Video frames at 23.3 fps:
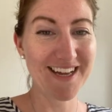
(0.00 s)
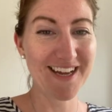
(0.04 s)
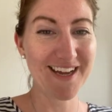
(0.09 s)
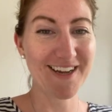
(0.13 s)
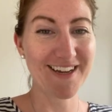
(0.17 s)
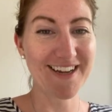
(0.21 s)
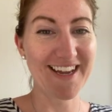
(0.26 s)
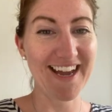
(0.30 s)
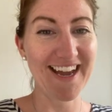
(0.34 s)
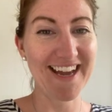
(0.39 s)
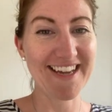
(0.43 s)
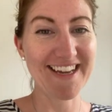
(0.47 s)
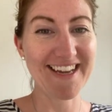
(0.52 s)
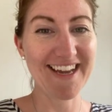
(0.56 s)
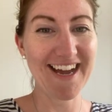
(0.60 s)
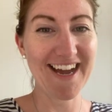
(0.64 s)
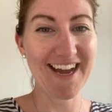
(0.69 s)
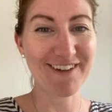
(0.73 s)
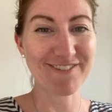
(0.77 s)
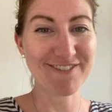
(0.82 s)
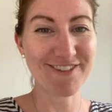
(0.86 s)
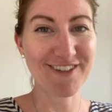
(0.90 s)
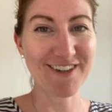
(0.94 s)
Okay,
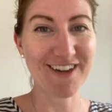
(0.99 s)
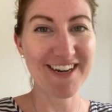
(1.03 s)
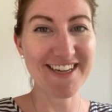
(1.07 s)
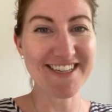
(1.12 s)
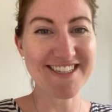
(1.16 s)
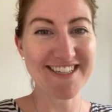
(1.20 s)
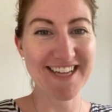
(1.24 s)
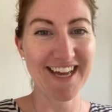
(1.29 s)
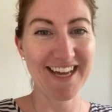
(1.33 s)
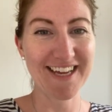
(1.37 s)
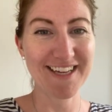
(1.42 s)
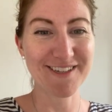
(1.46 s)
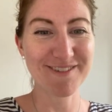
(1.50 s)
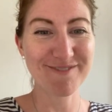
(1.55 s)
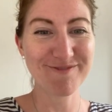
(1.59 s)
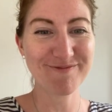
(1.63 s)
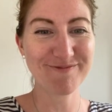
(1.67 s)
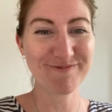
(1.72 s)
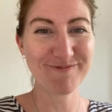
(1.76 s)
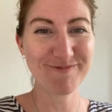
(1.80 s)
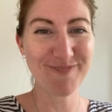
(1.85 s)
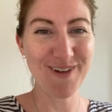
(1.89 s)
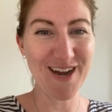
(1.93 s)
have a great day.
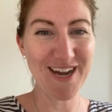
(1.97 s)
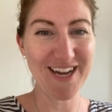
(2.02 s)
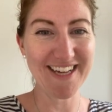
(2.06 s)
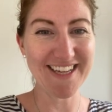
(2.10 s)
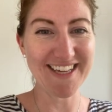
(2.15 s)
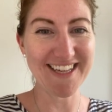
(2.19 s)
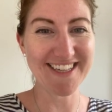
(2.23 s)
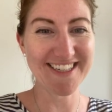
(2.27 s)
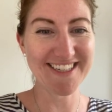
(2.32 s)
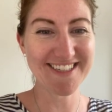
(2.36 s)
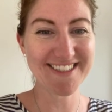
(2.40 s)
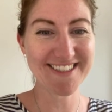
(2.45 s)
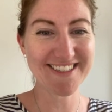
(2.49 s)
Bye.